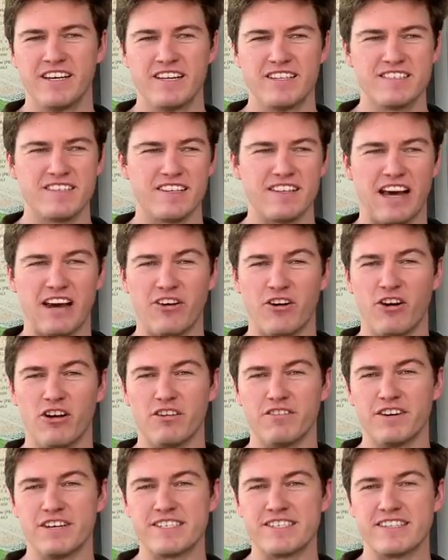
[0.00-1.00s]
it's allowed all
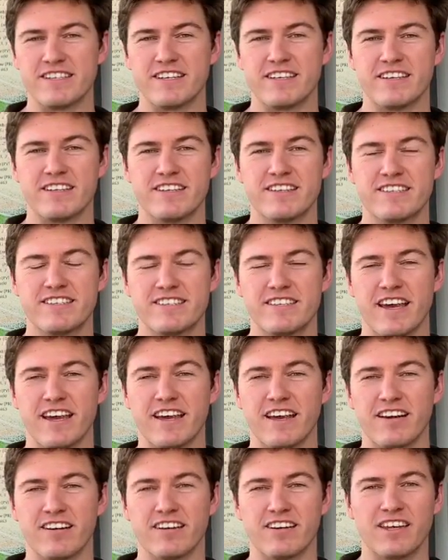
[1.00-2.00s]
of us to stay
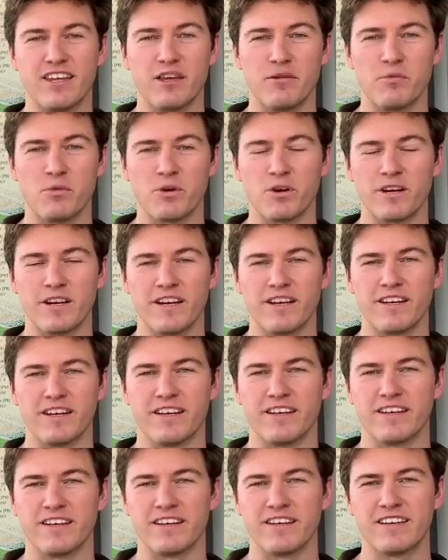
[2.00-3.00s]
here, keep working,
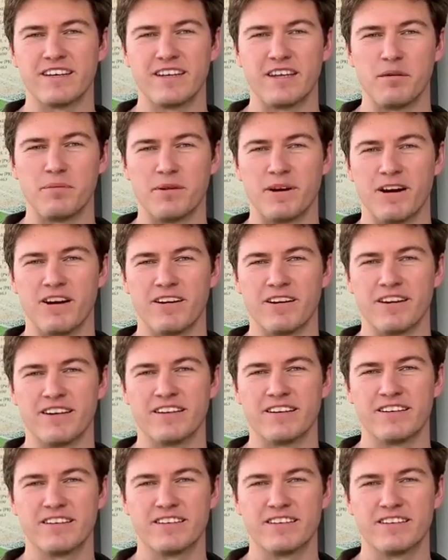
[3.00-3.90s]
and keeping on.